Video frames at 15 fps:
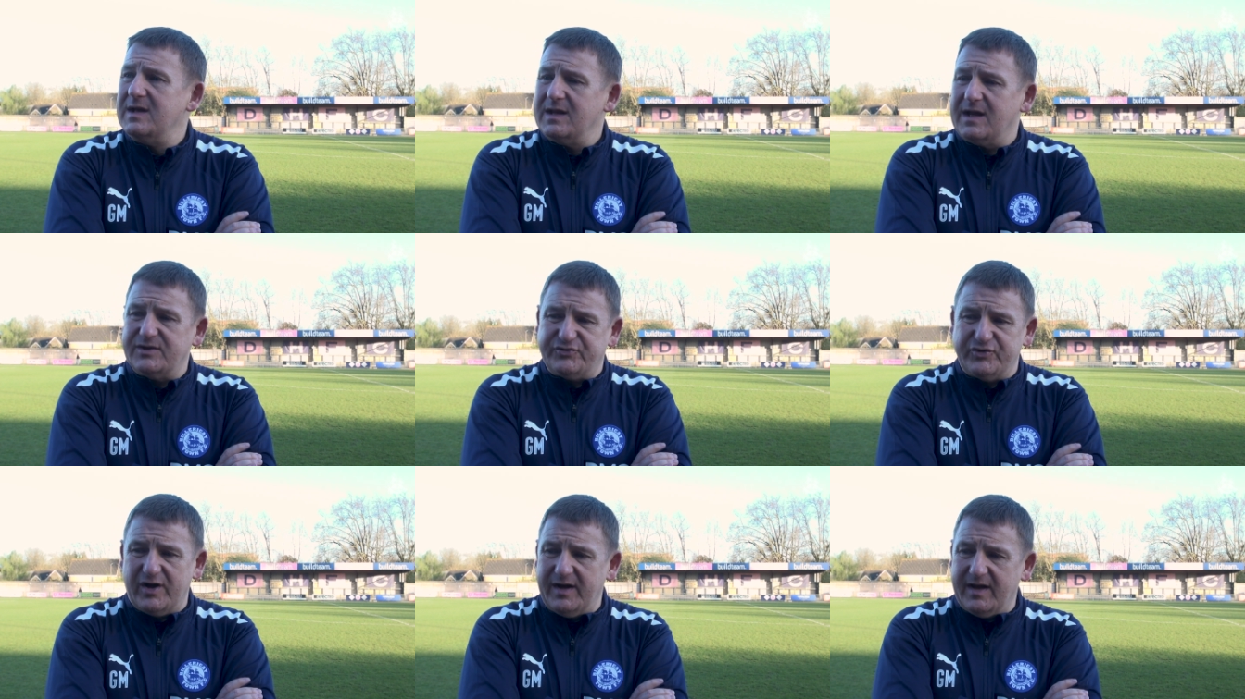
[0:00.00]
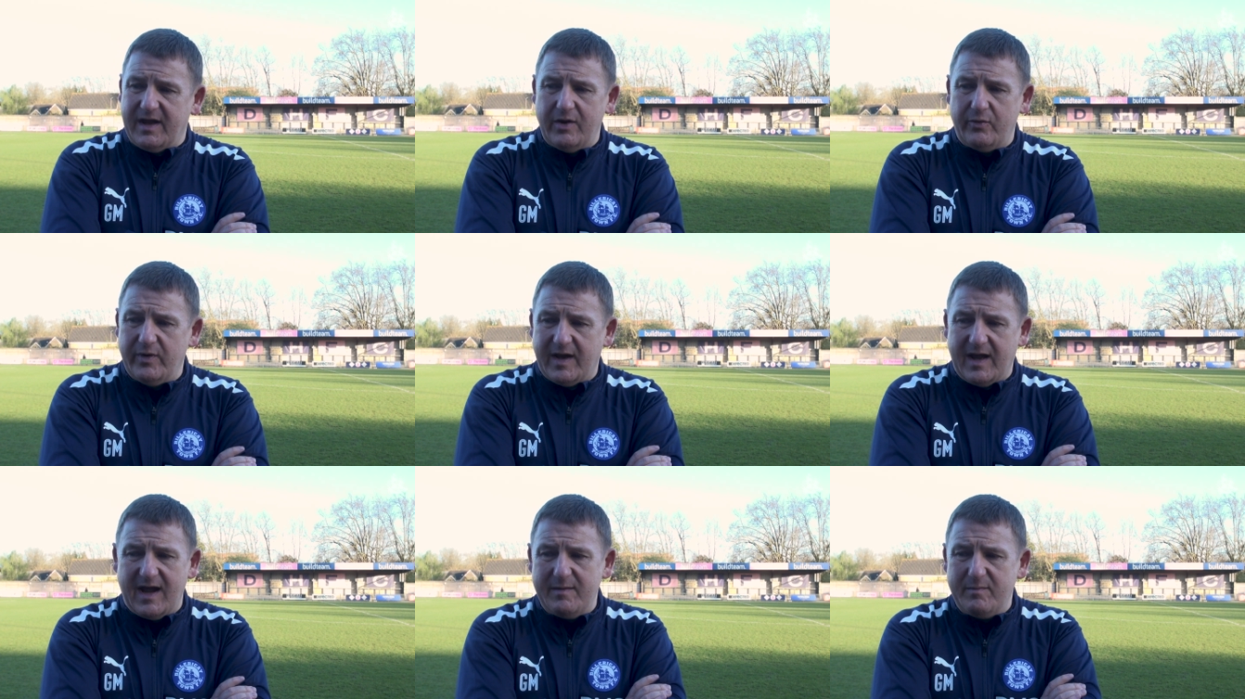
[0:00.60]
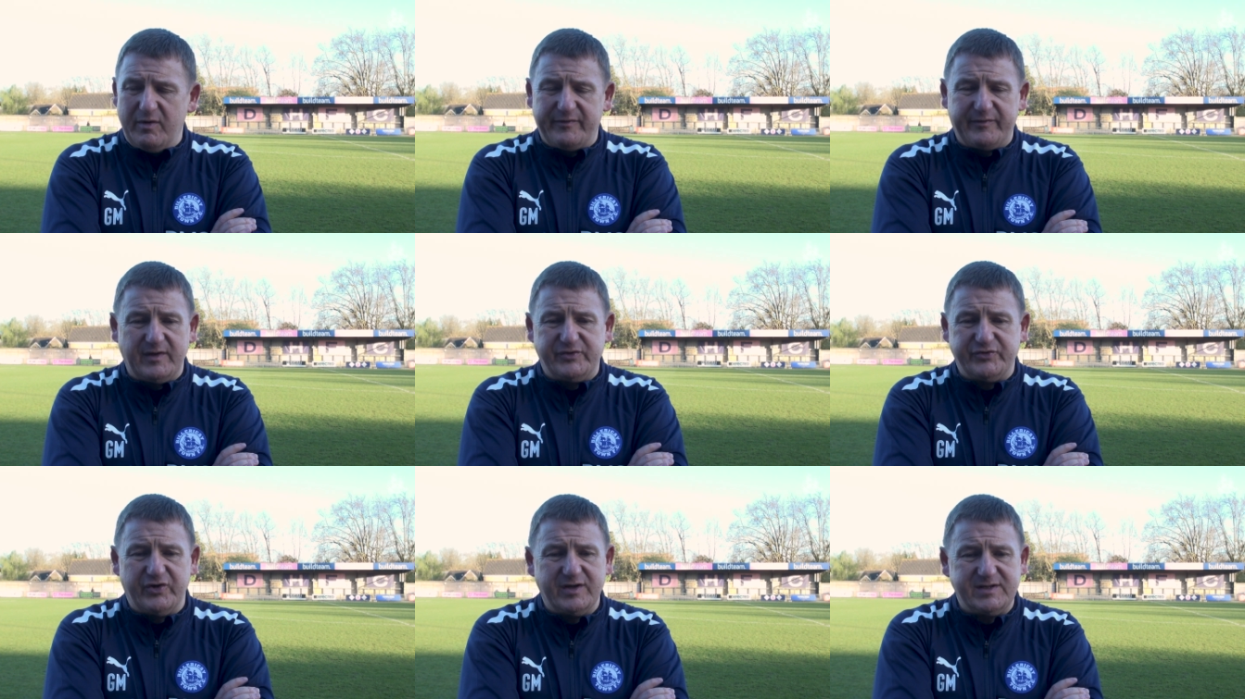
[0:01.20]
They tried to kill the game off. They
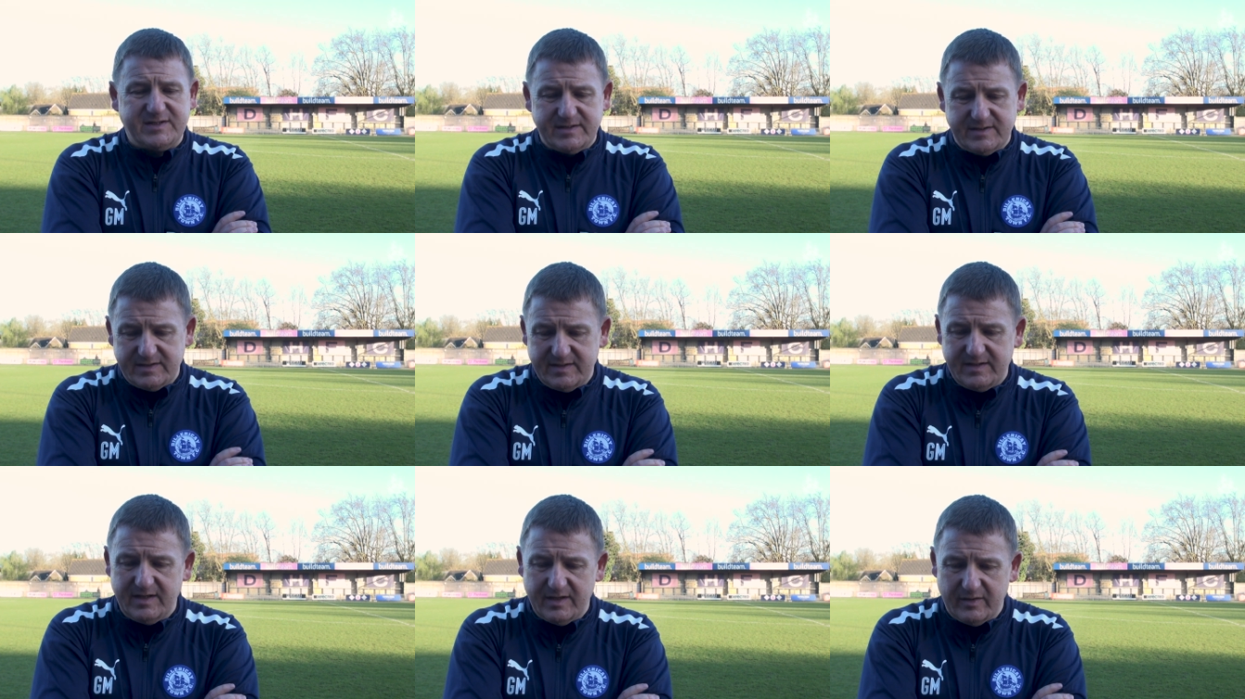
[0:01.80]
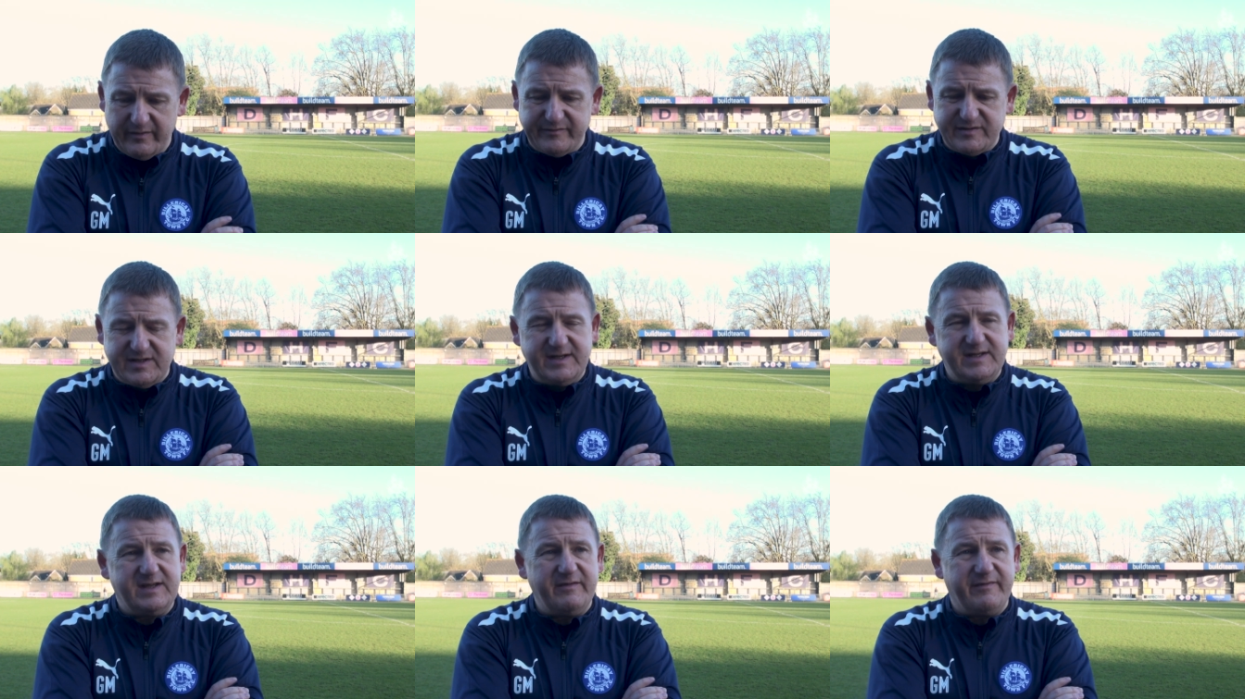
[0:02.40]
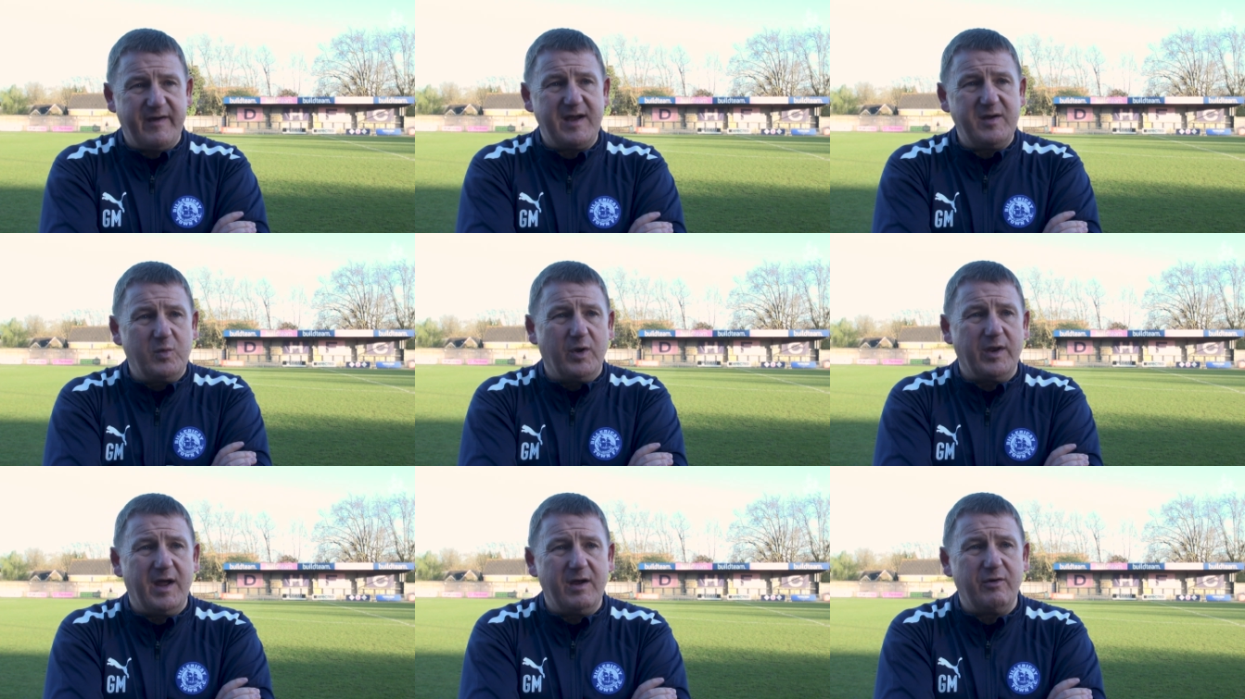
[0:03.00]
tried to, obviously defend
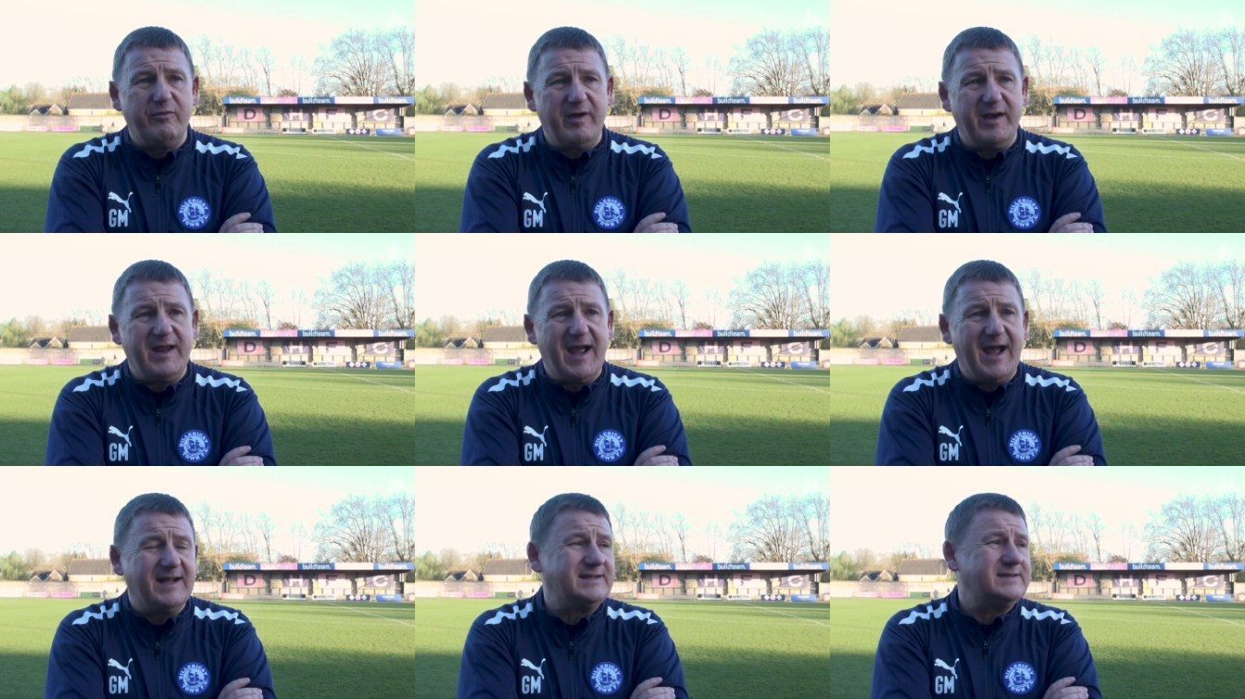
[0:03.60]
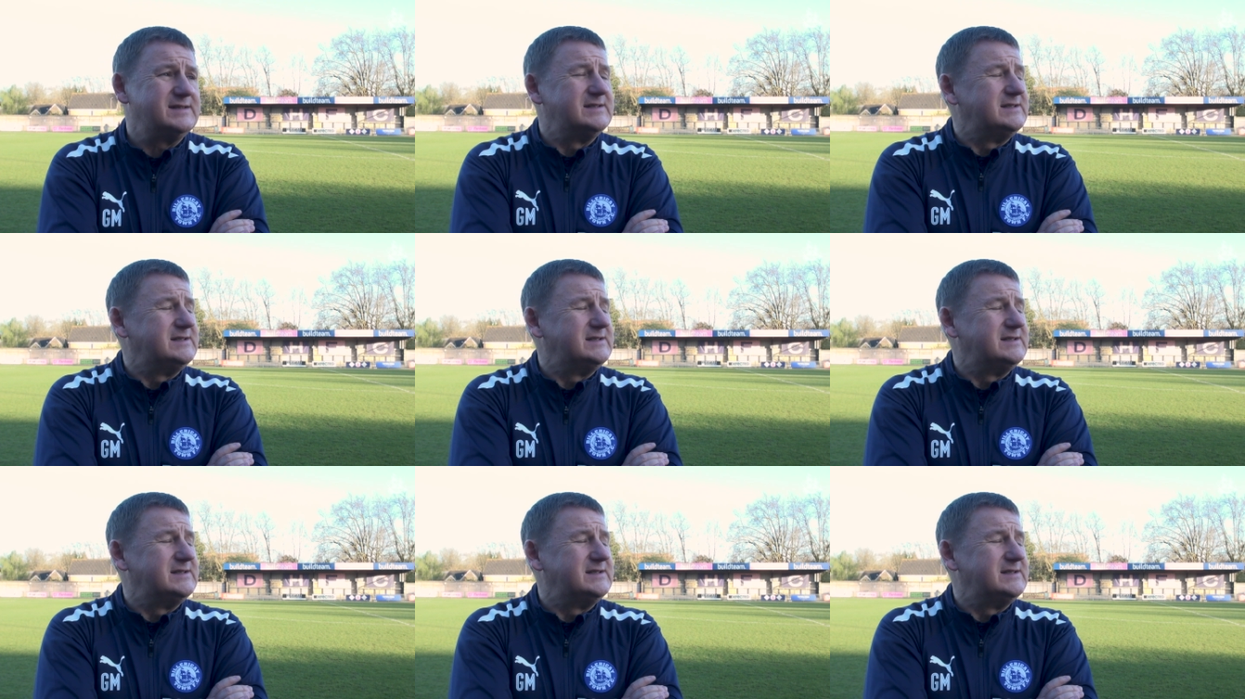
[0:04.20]
what they already had.